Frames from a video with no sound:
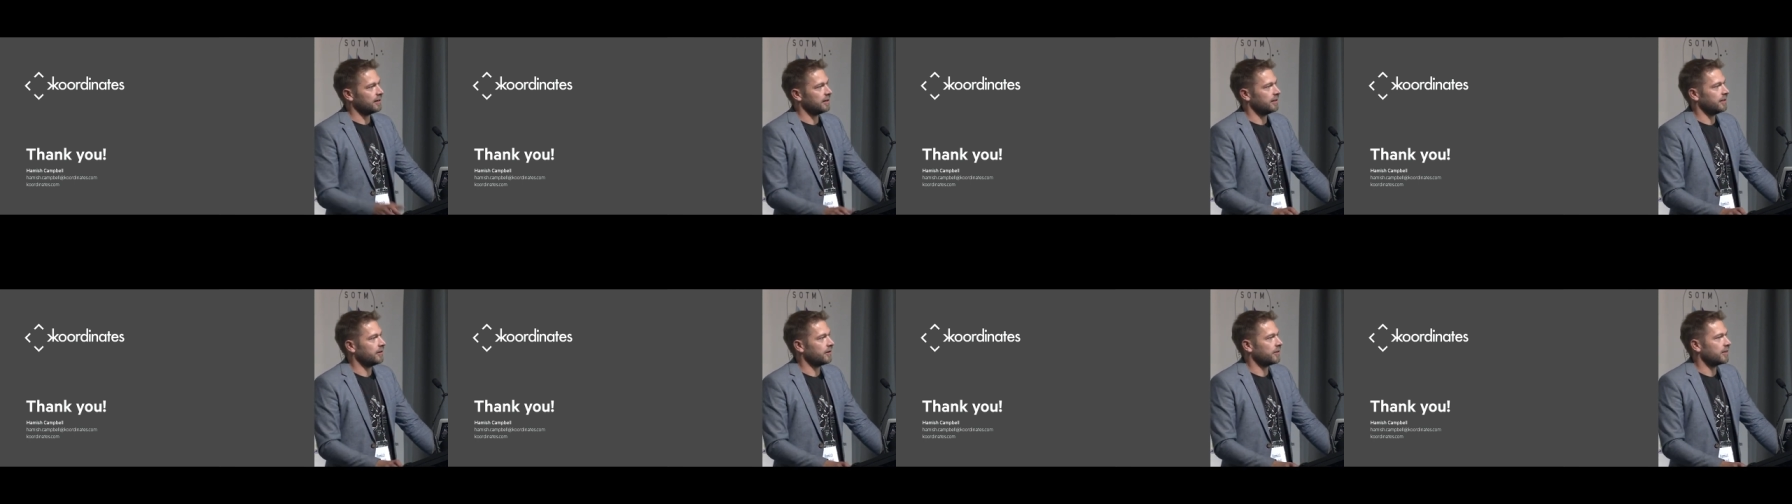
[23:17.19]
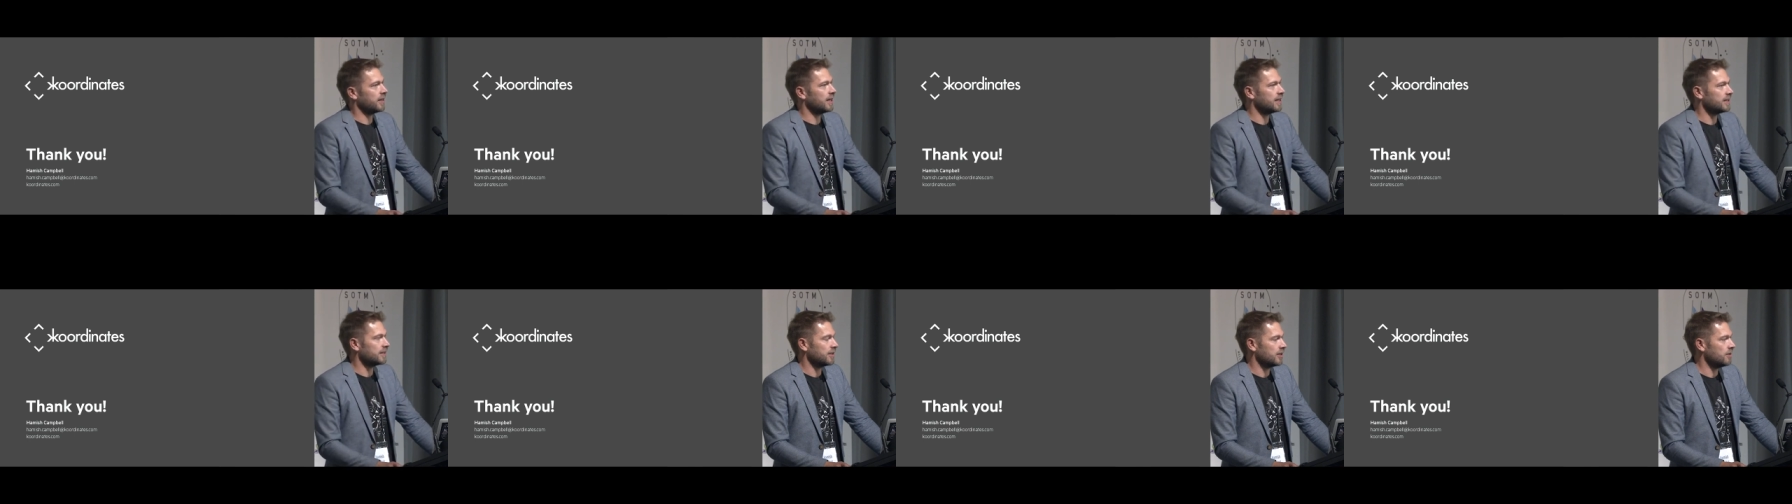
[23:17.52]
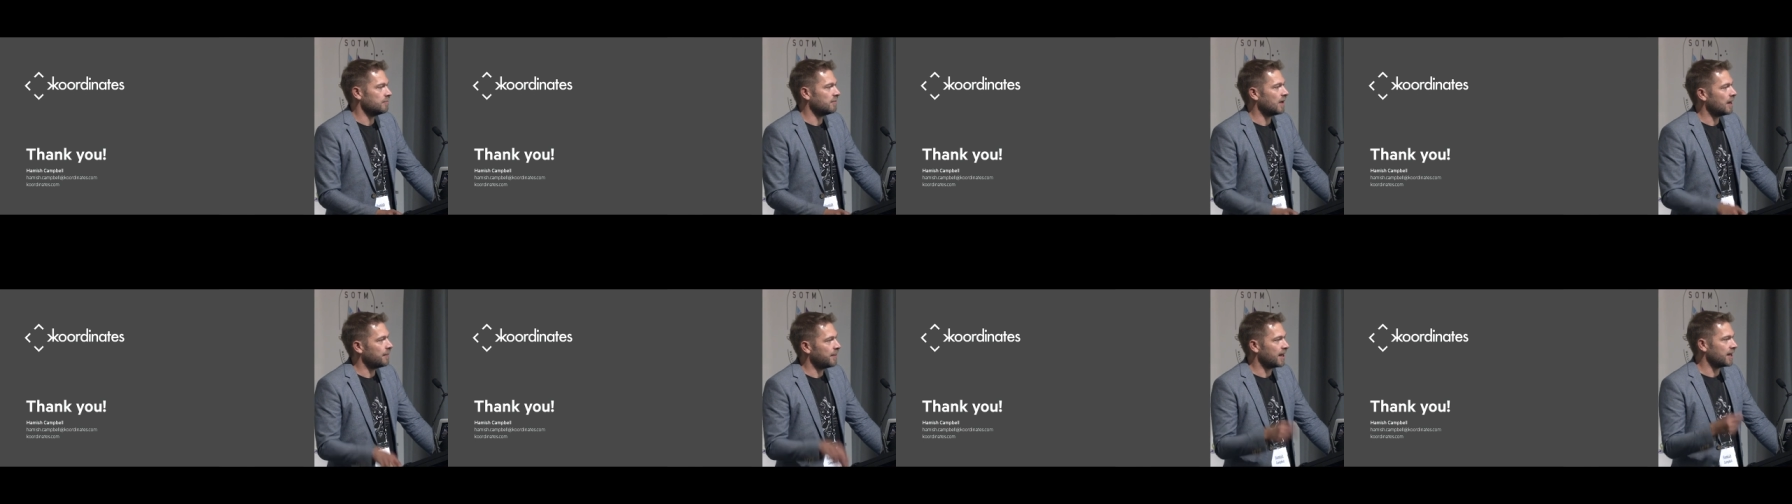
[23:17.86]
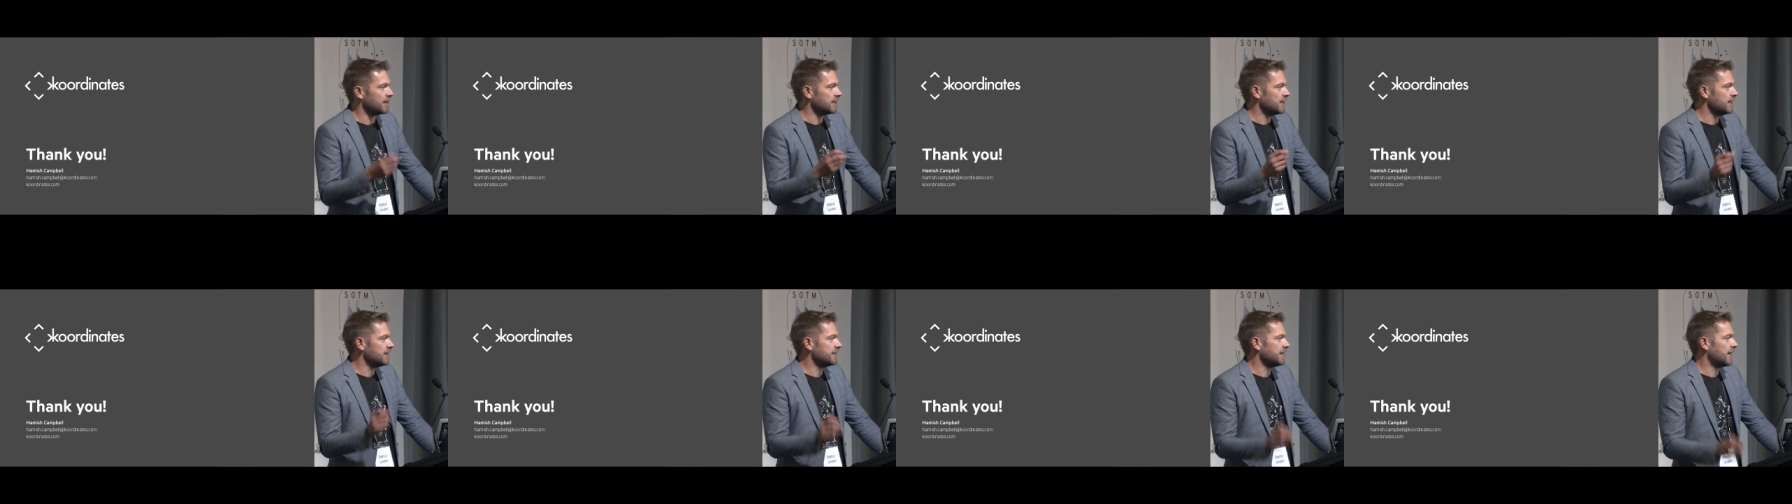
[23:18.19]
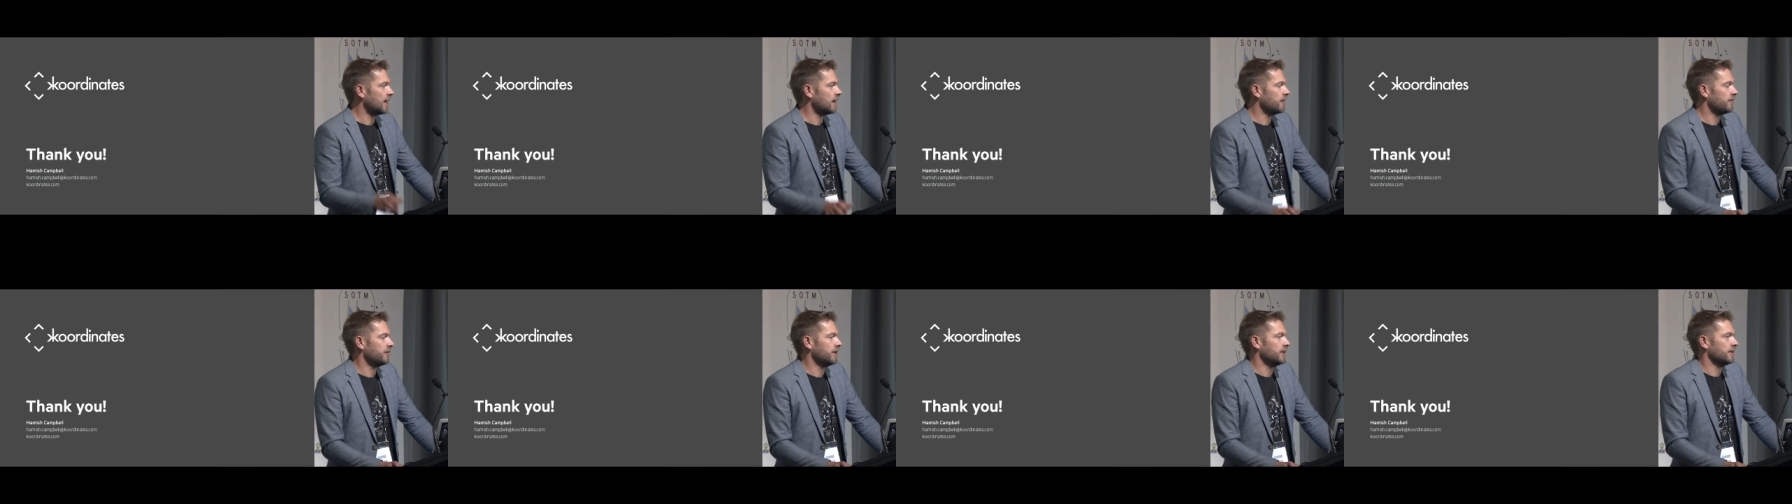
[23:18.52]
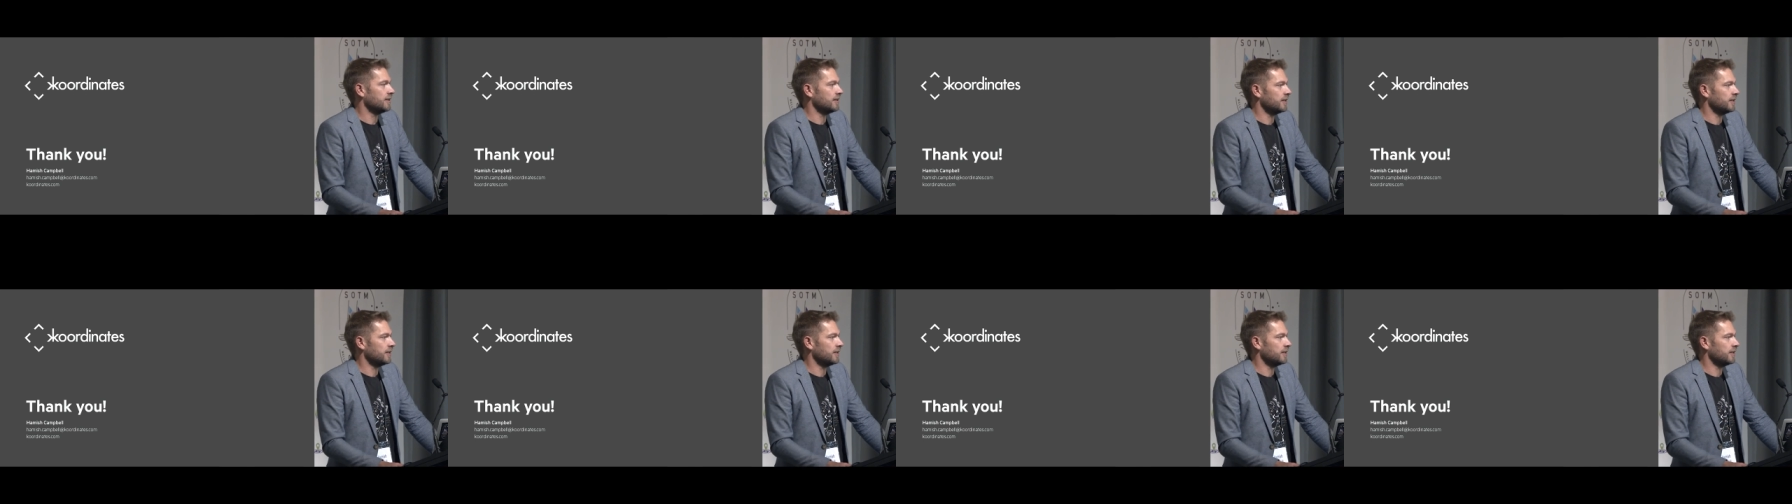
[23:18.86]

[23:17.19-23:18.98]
and there are things that you might be able to tease out of it.